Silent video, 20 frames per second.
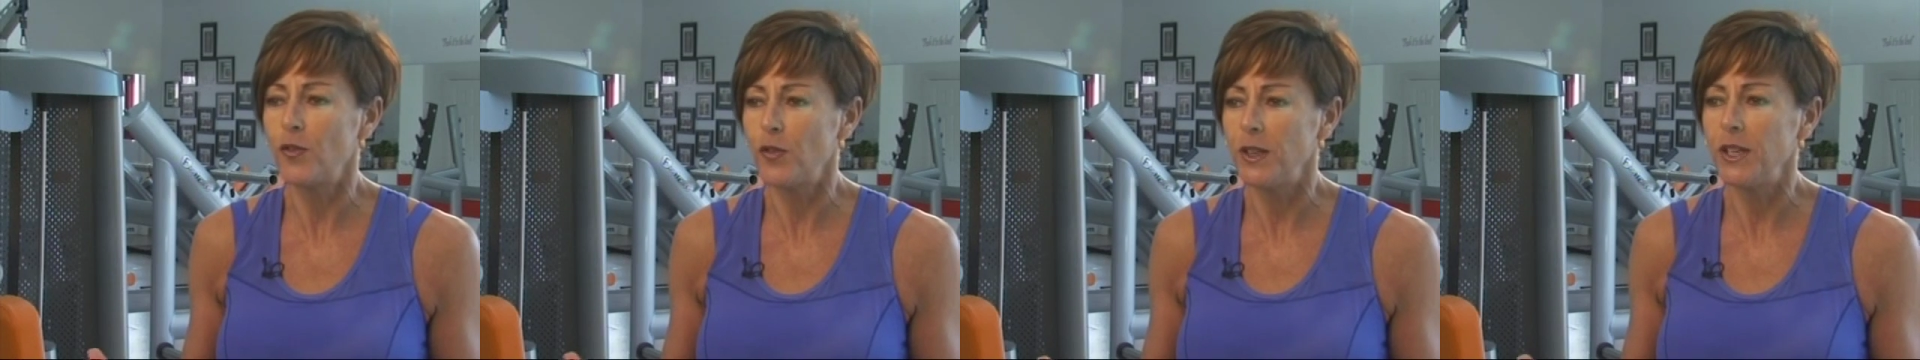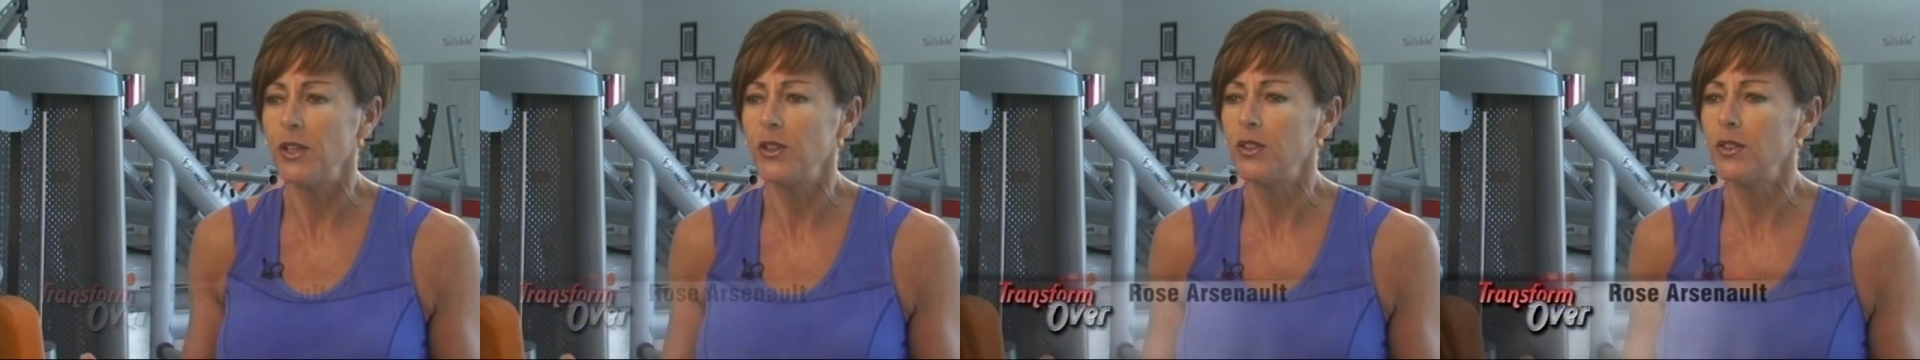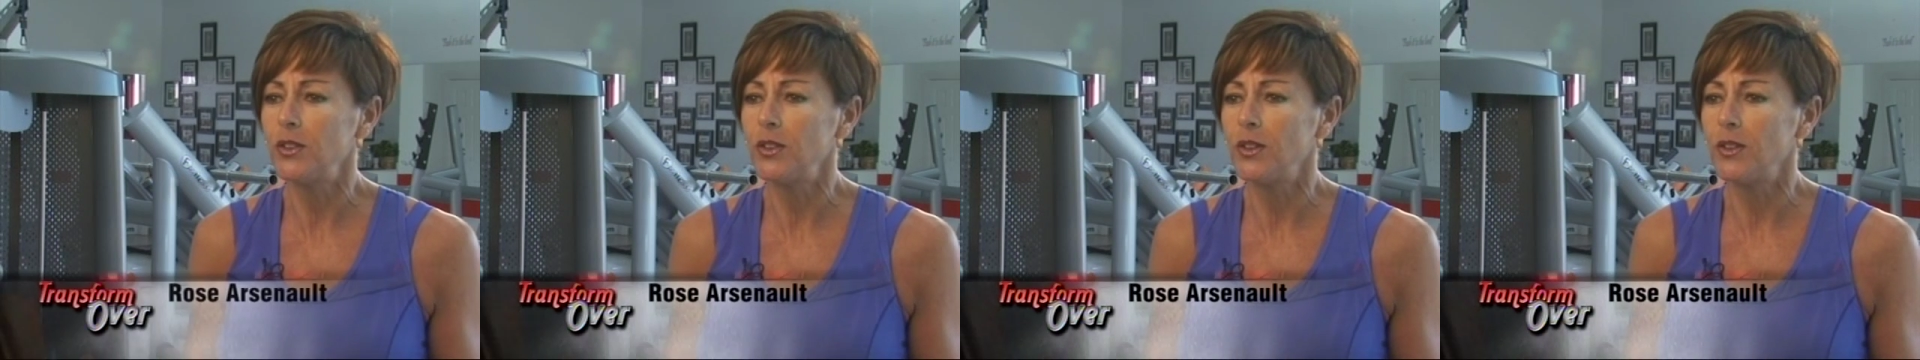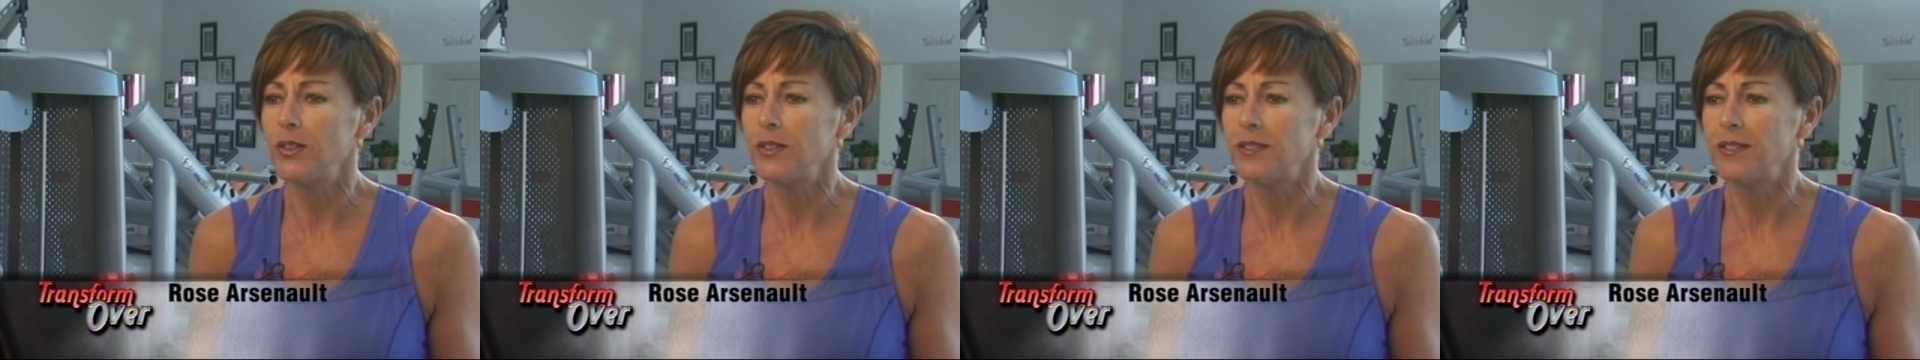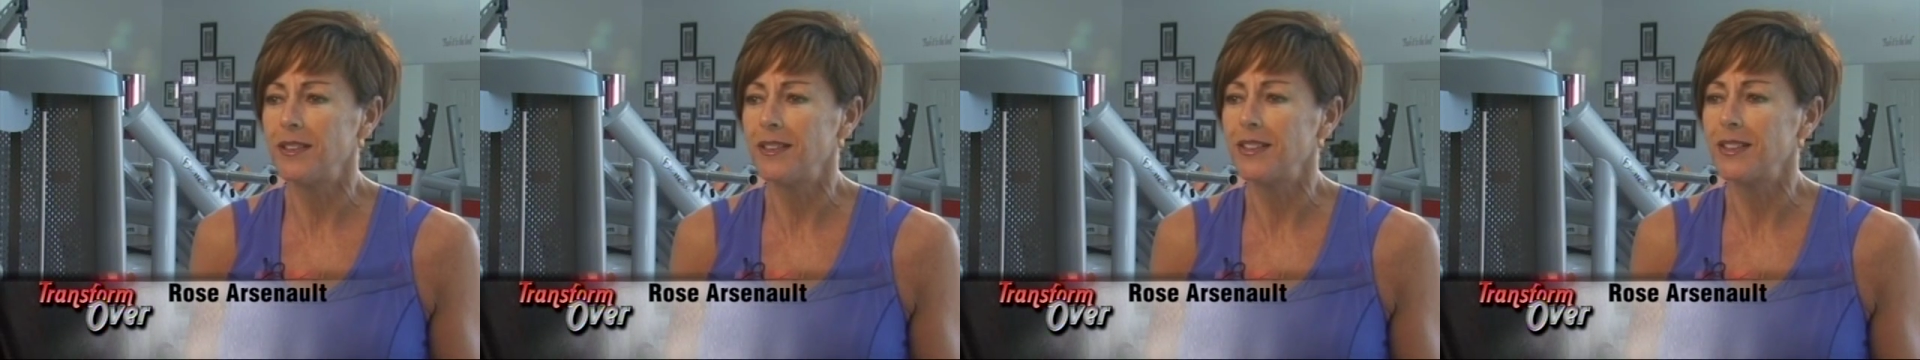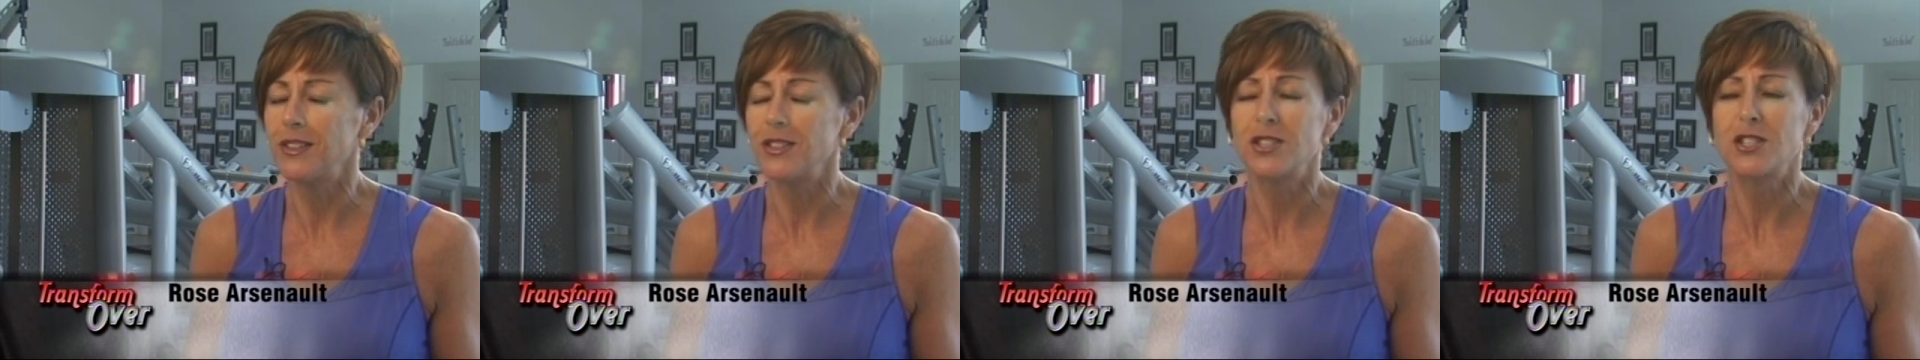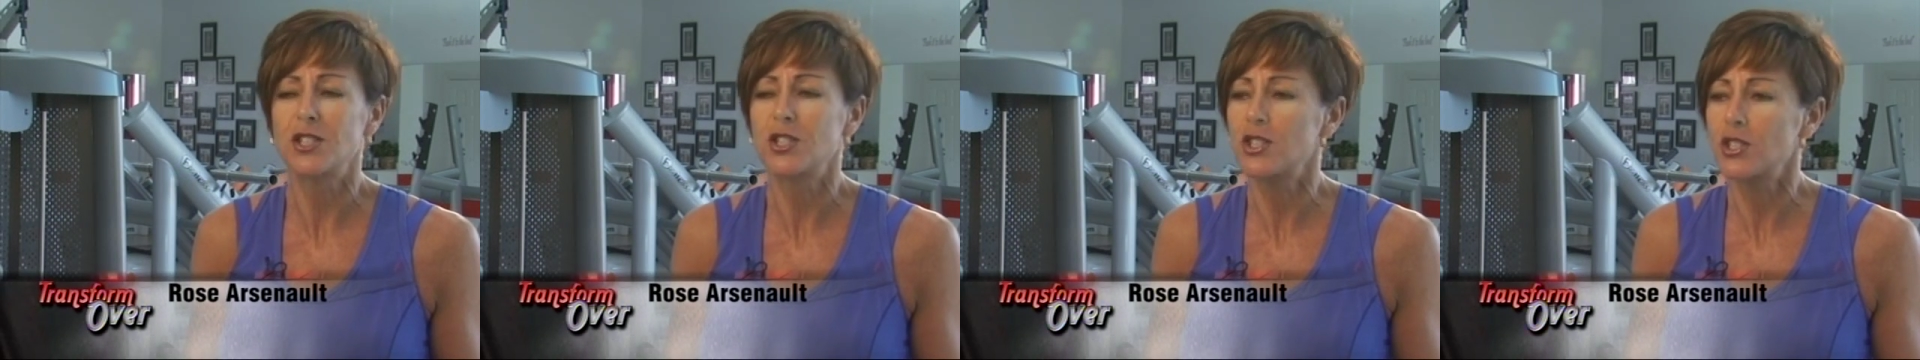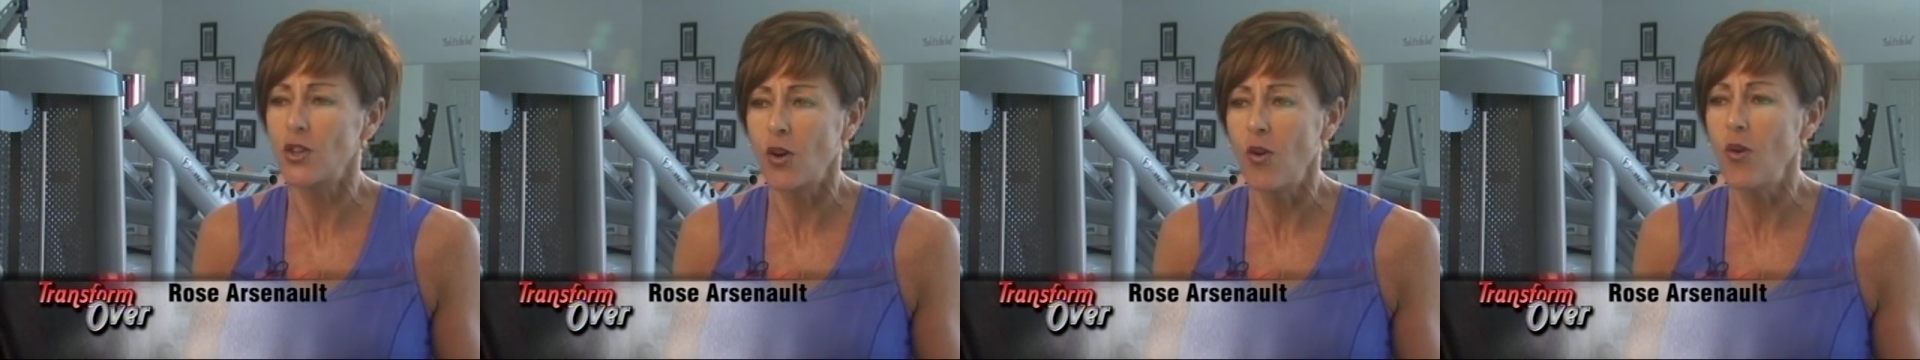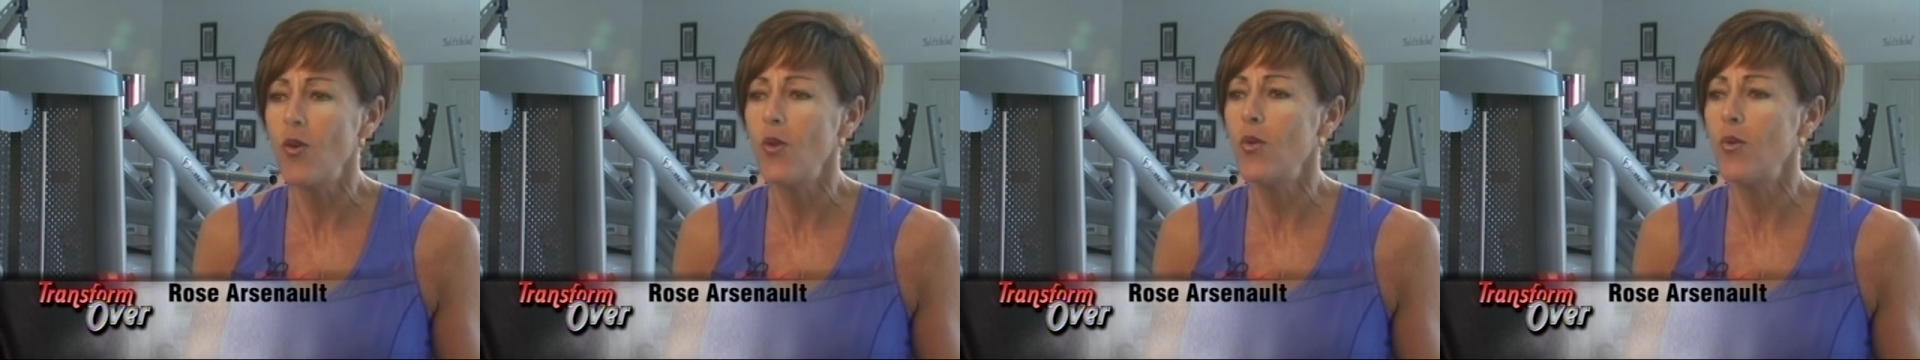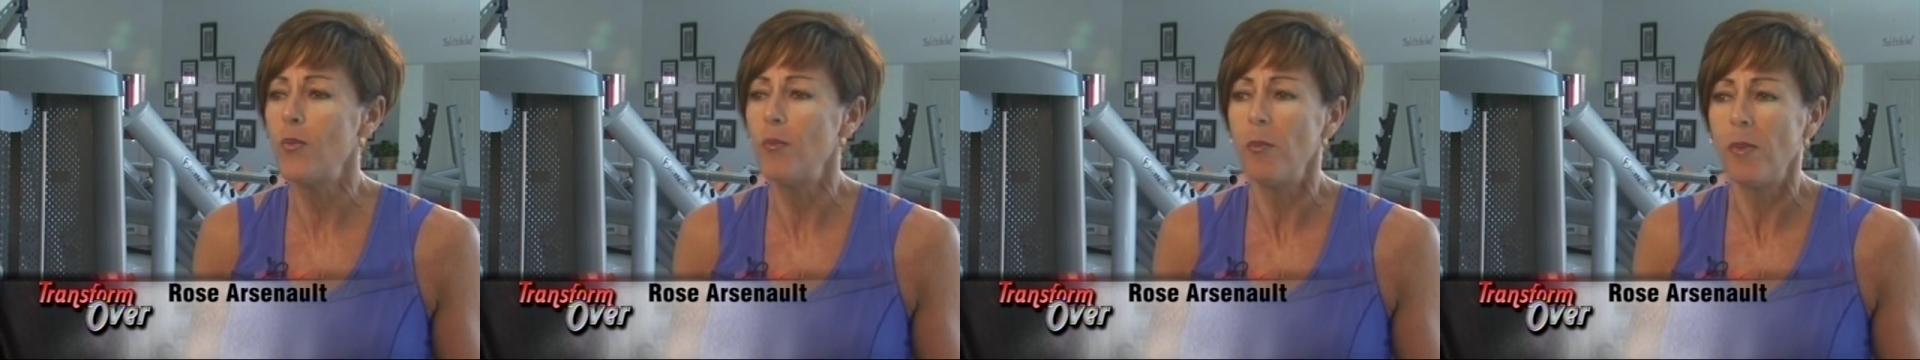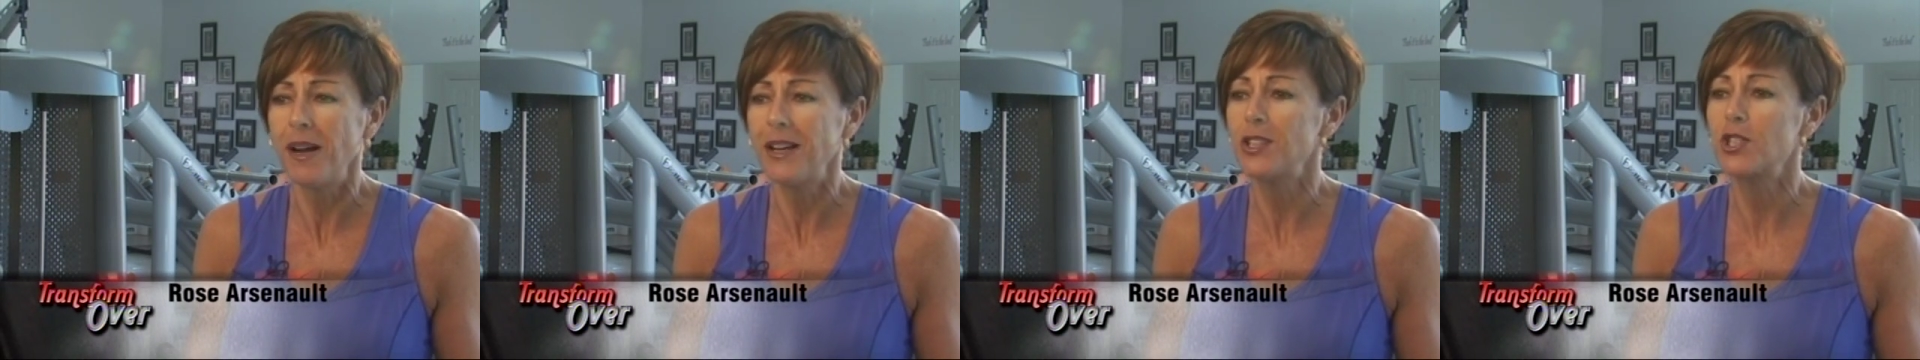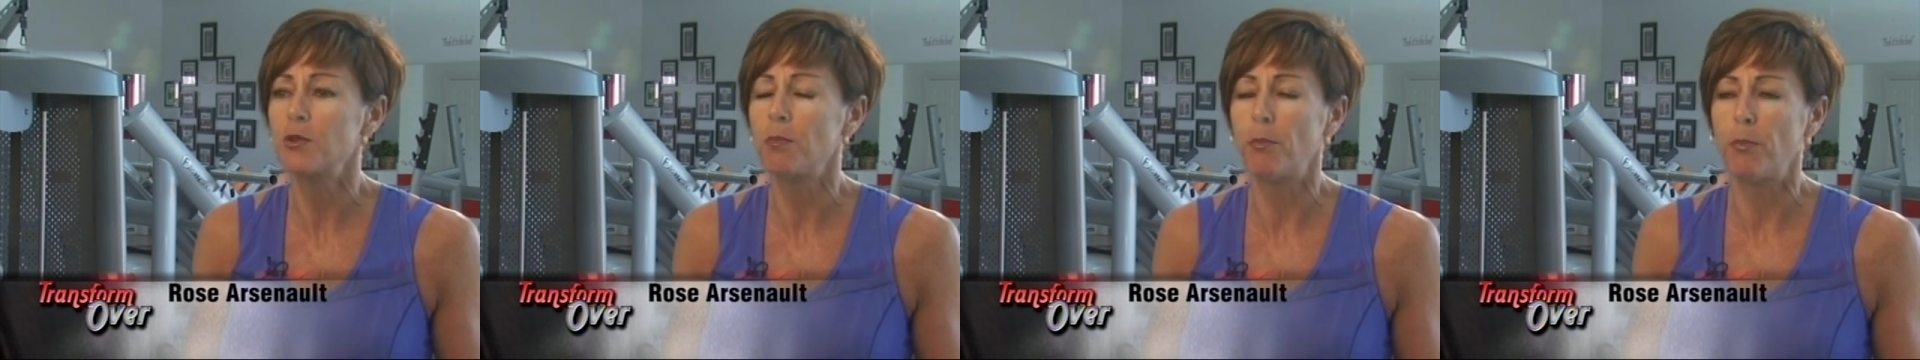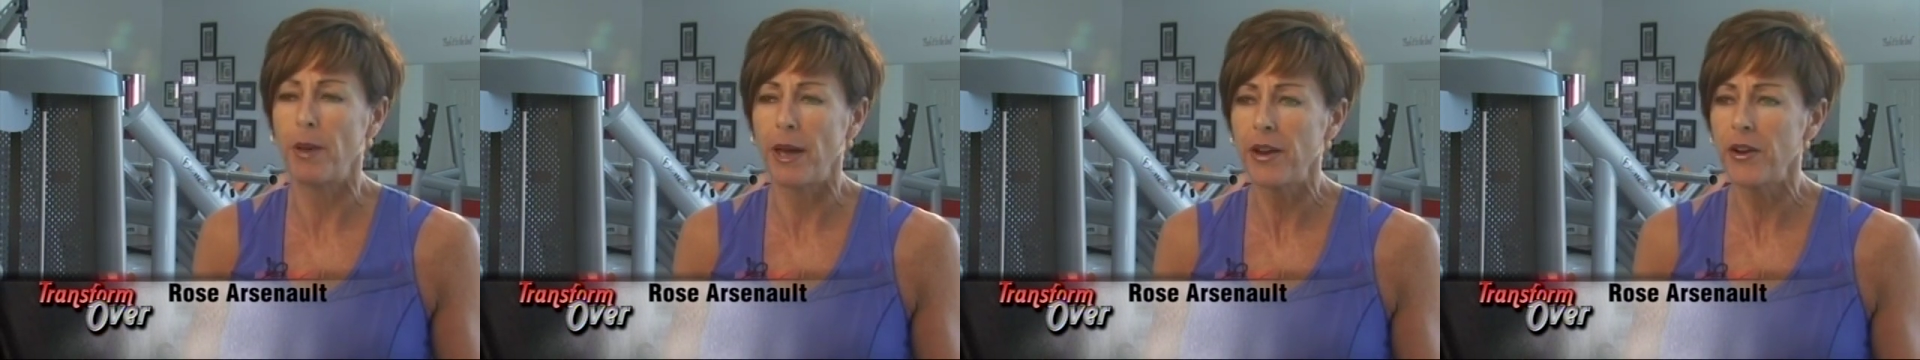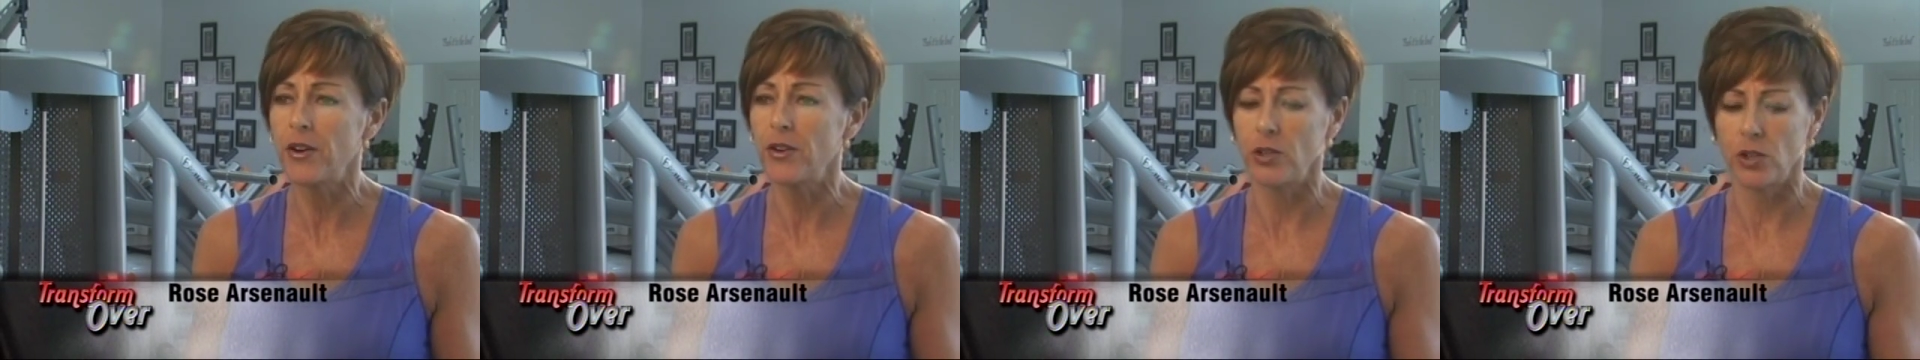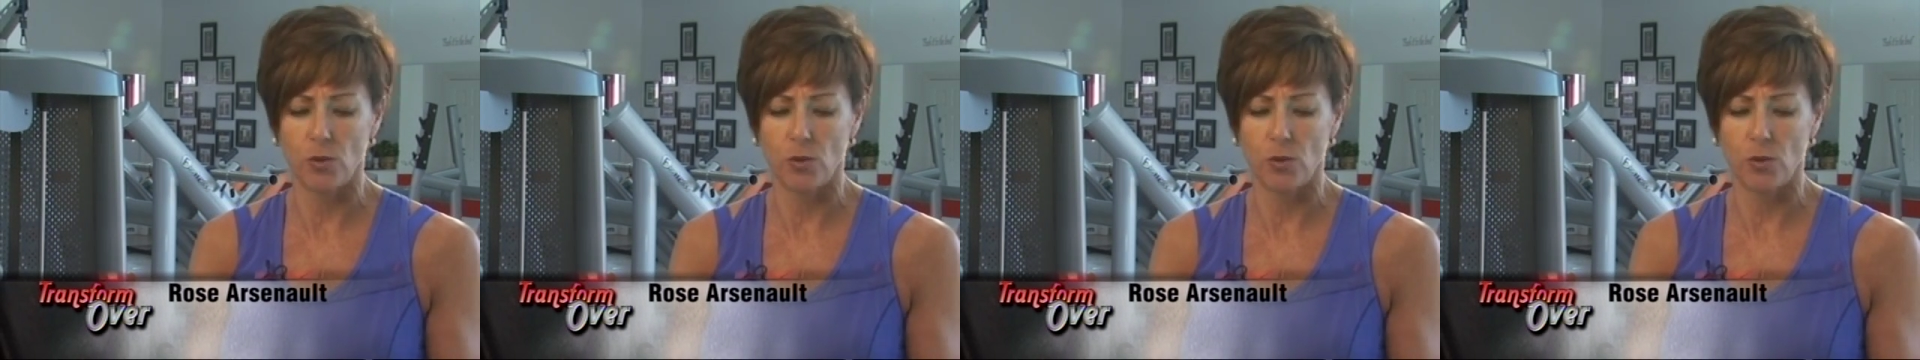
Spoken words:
feel so much better.